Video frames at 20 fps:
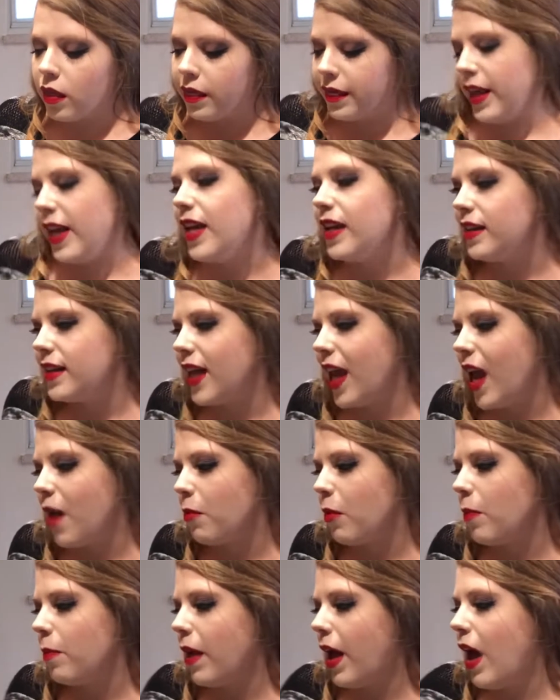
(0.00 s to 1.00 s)
These
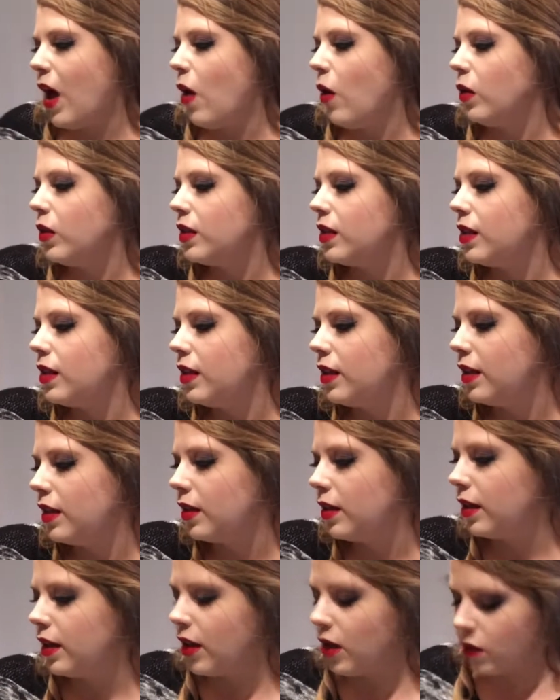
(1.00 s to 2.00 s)
came about,
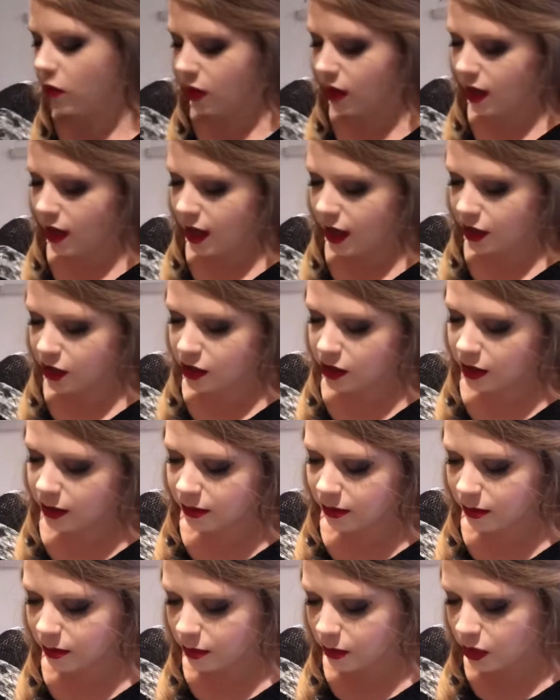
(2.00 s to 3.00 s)
oh gosh,
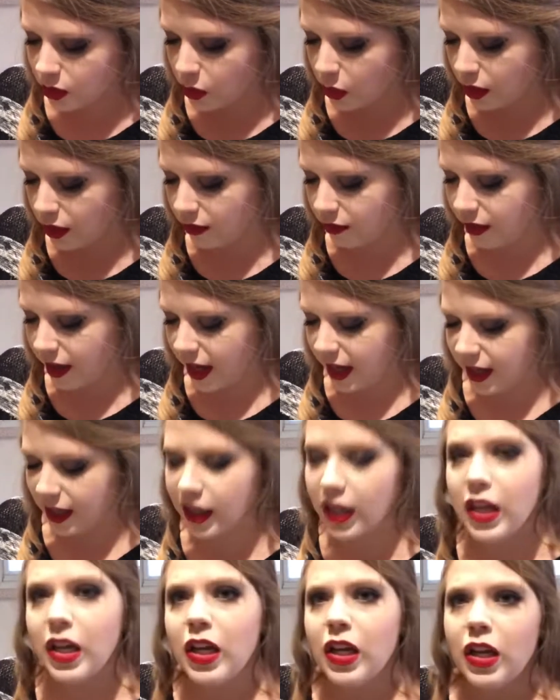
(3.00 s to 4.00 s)
sort of
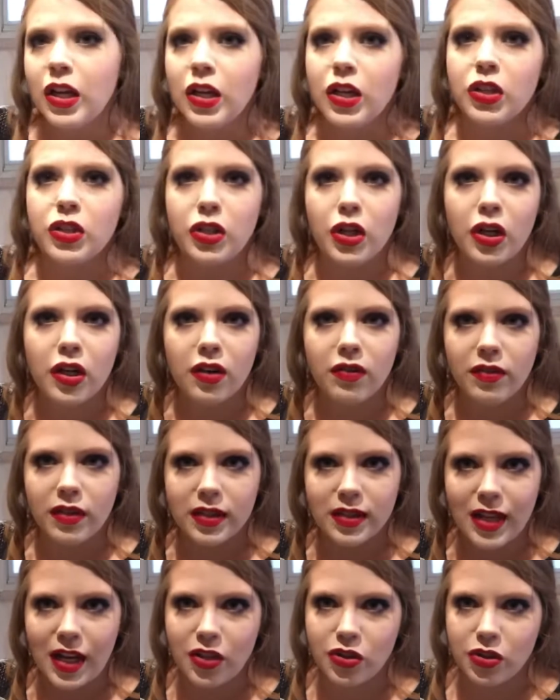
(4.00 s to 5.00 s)
like turn of the
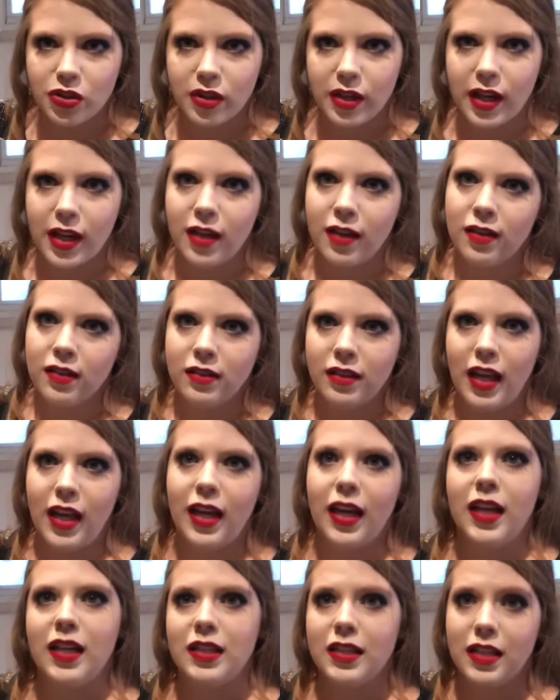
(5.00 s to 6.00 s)
century,
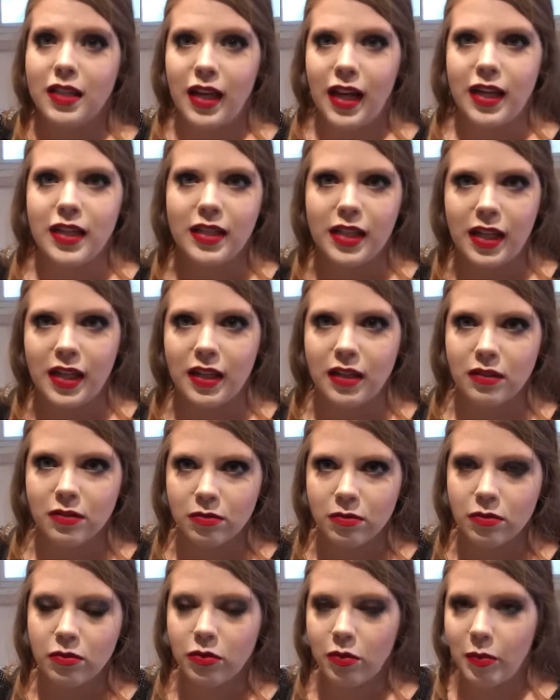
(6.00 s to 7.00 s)
like
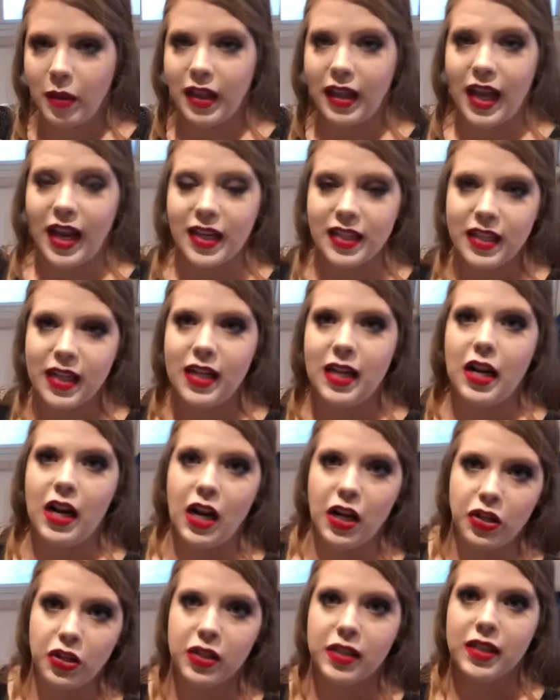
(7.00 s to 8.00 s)
from like the
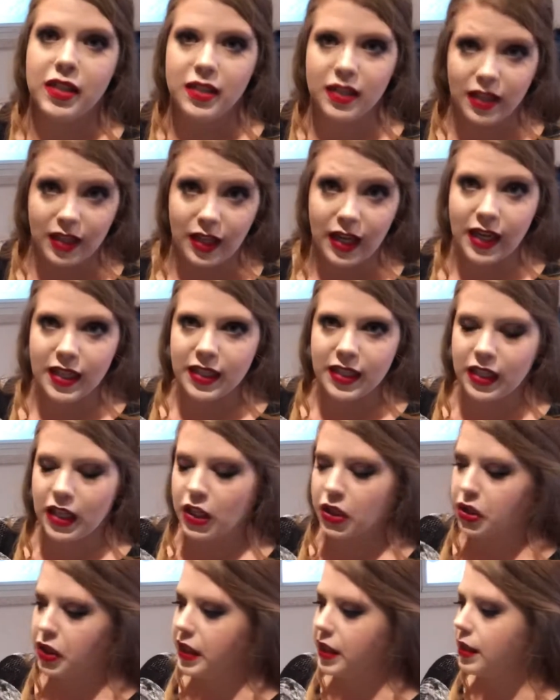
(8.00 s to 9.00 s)
1800s into the
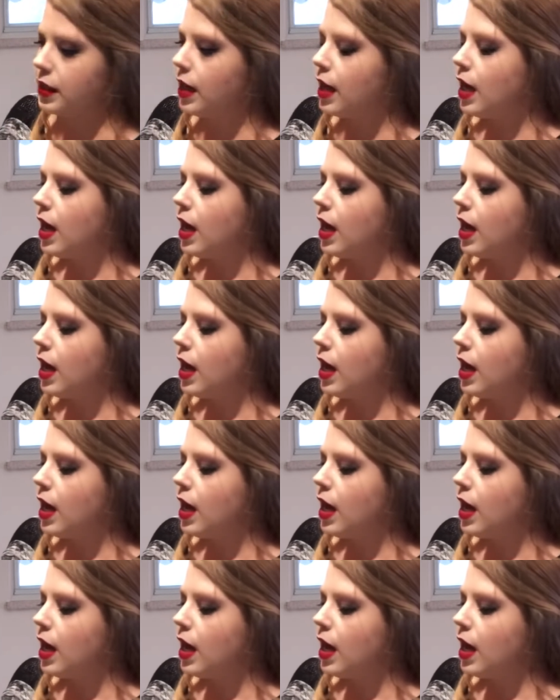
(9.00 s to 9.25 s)
1900s.